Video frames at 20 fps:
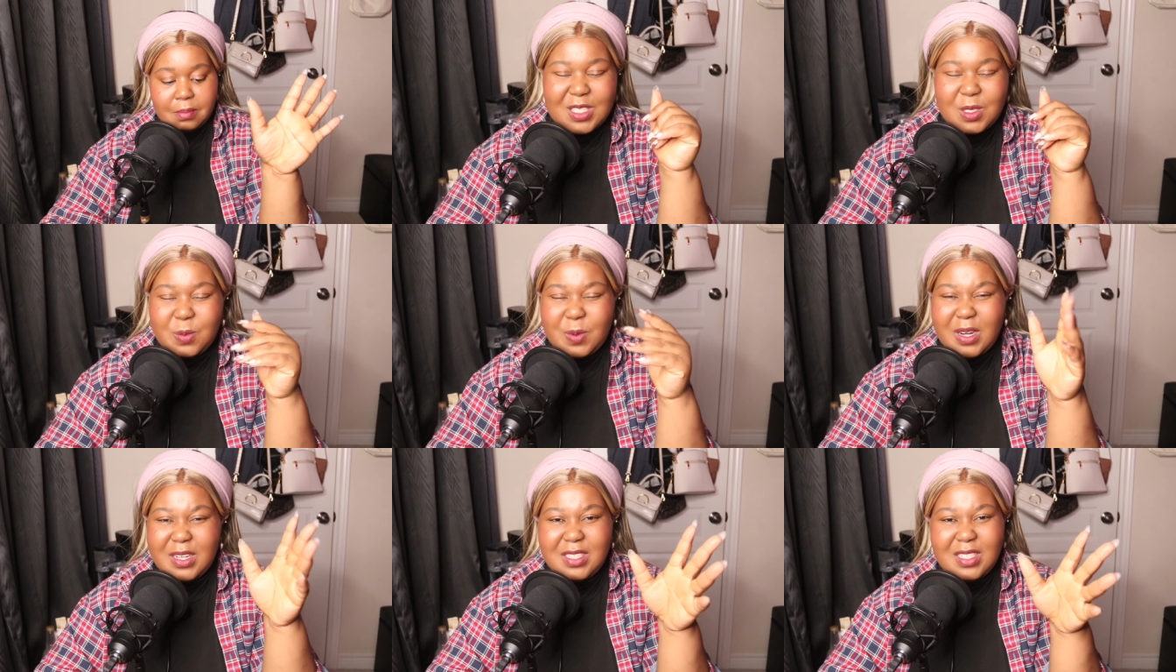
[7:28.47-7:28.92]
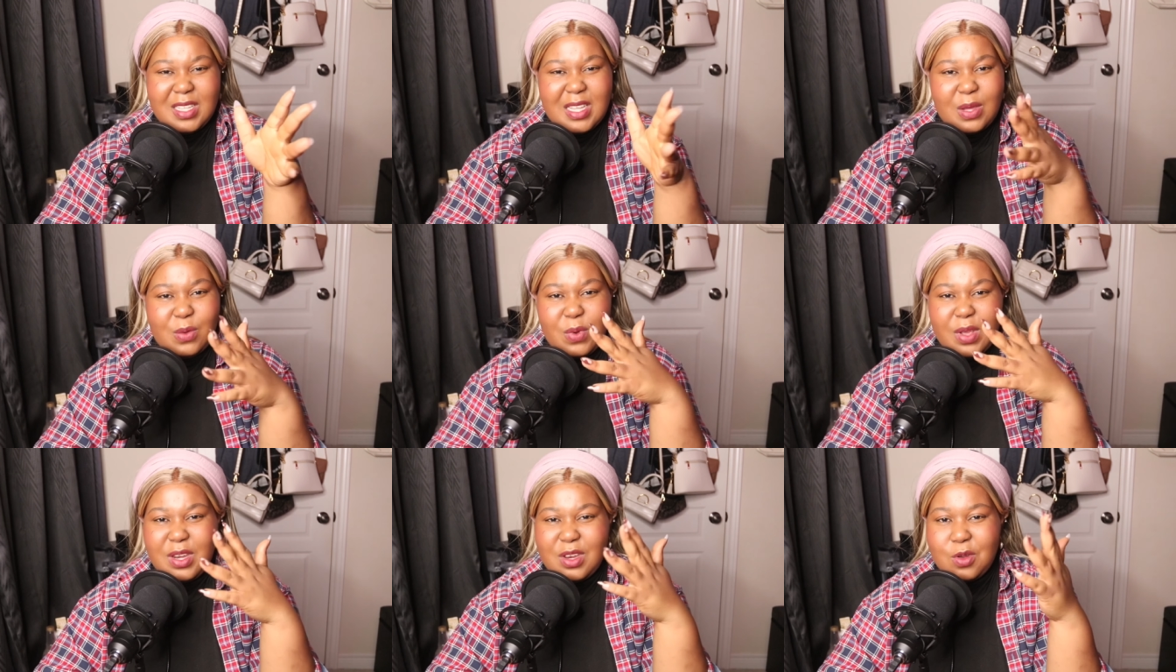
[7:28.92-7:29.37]

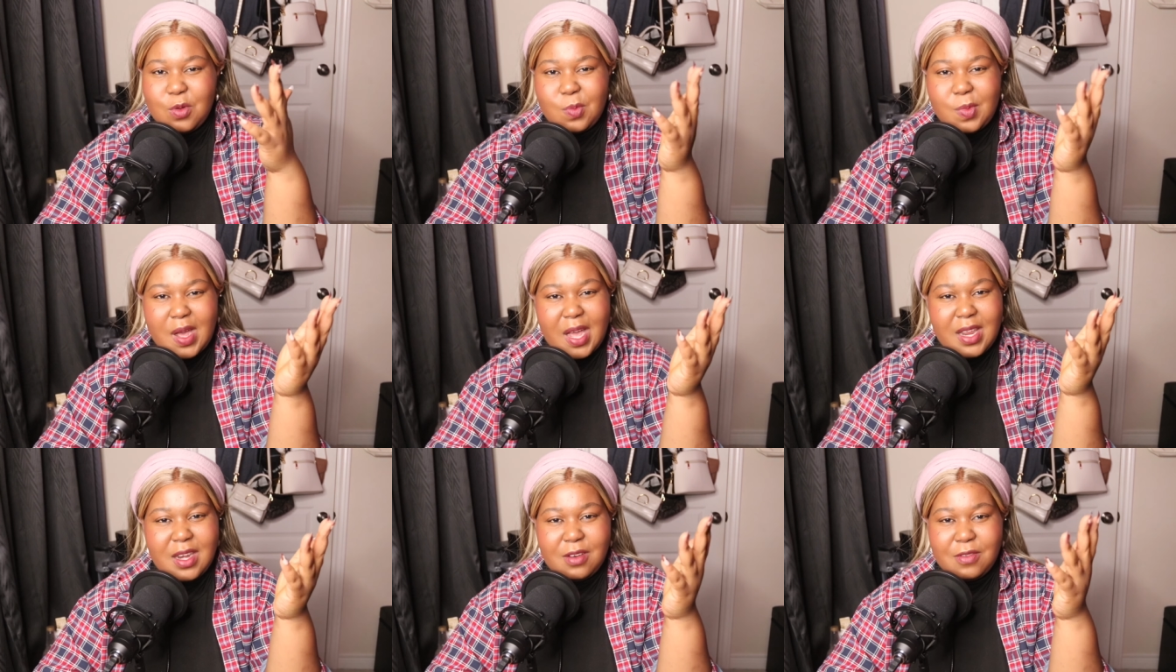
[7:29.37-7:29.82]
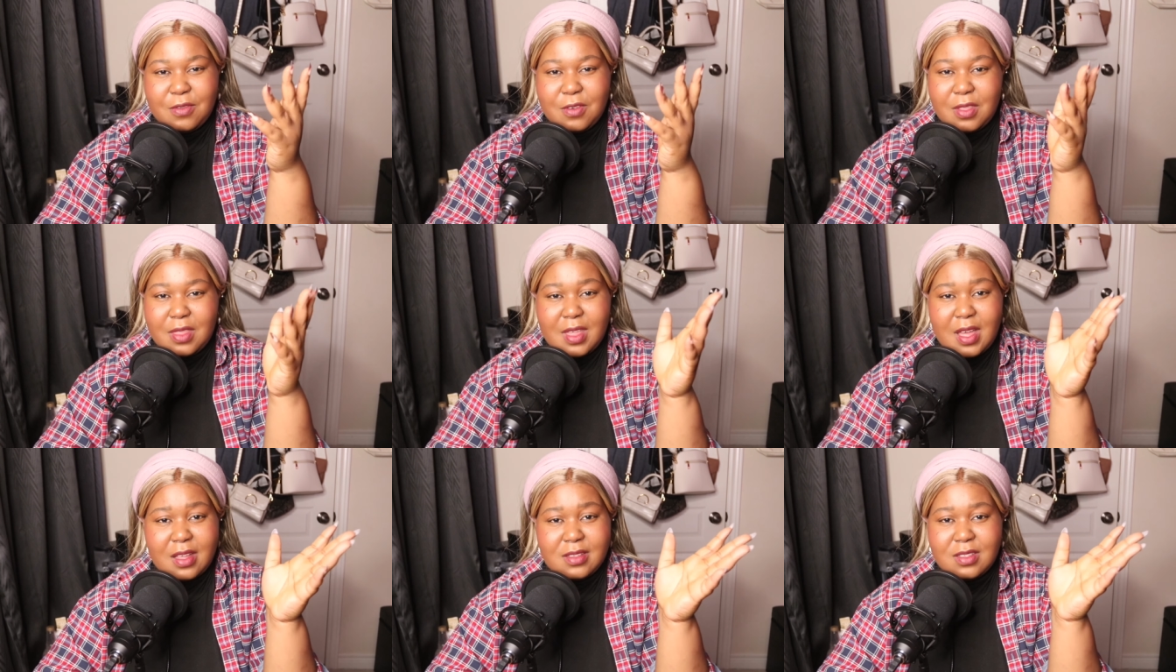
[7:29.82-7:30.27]
especially when you're buying it for
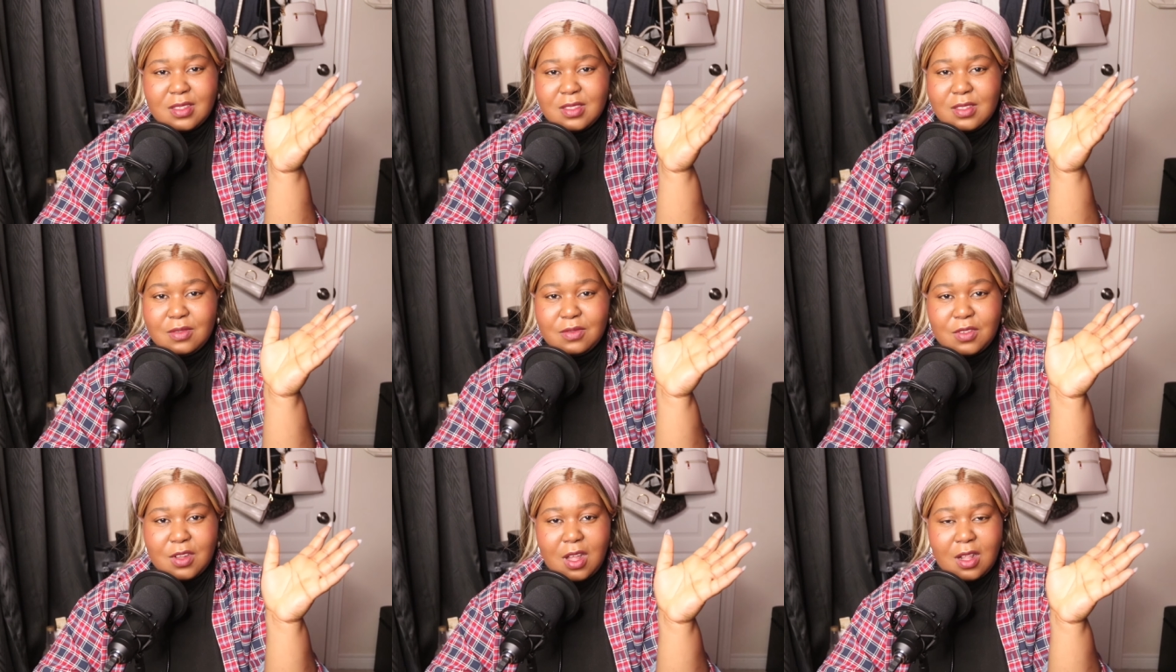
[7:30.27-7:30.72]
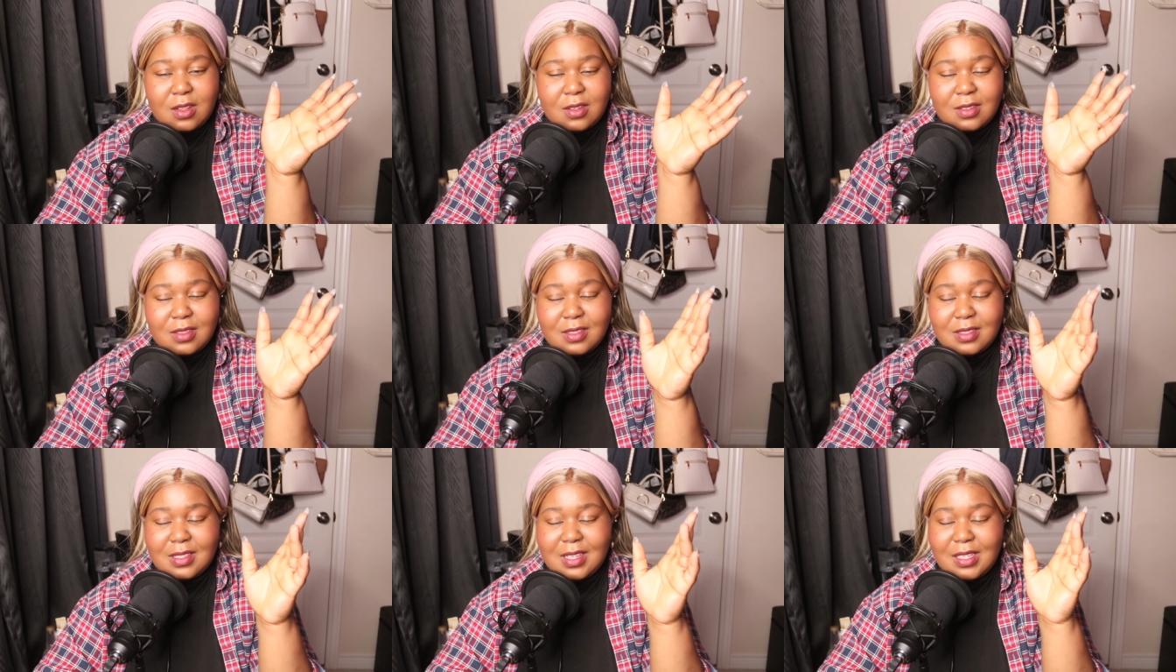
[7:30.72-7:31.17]
thousands of
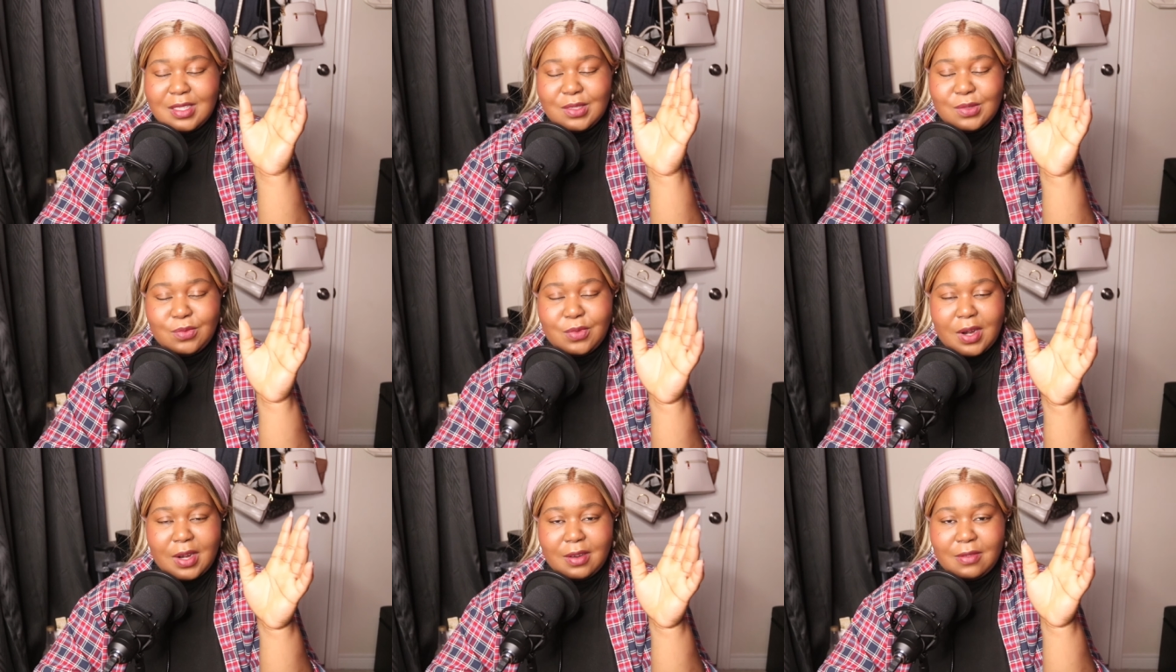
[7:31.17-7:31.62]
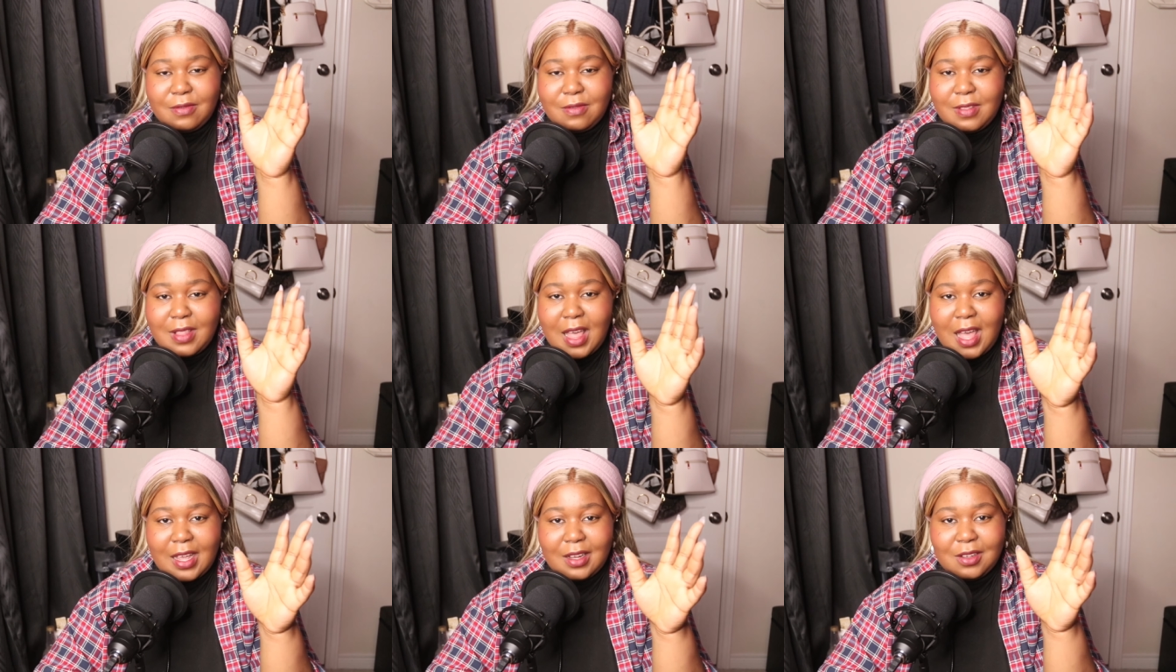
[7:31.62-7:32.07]
dollars. That's red
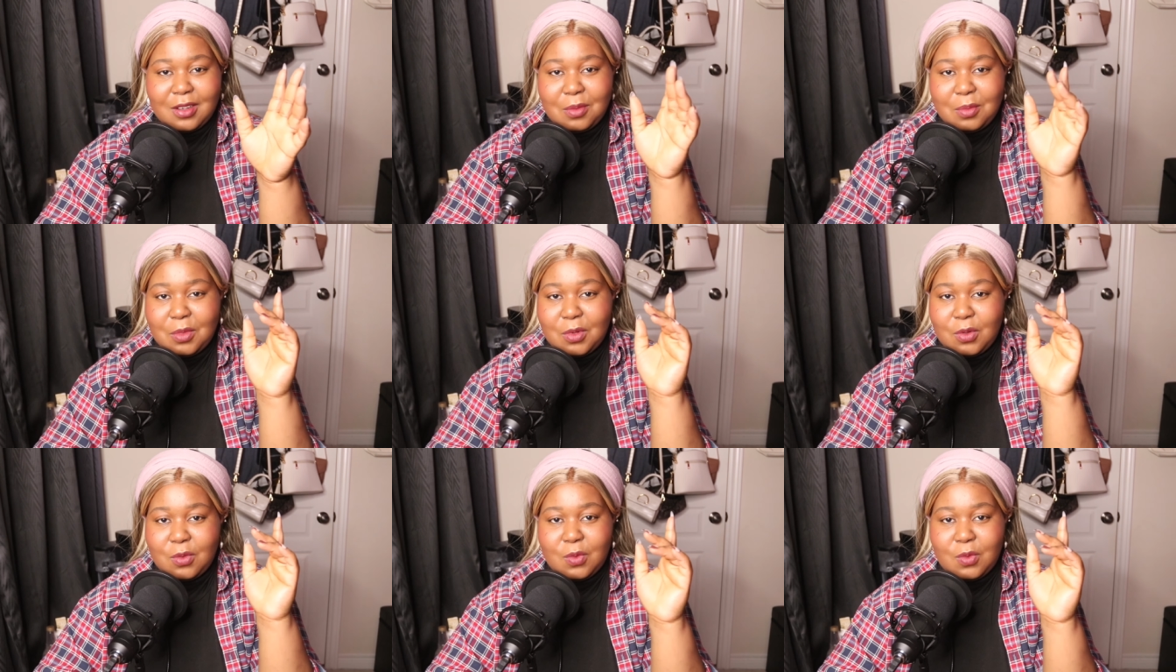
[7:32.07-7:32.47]
flag number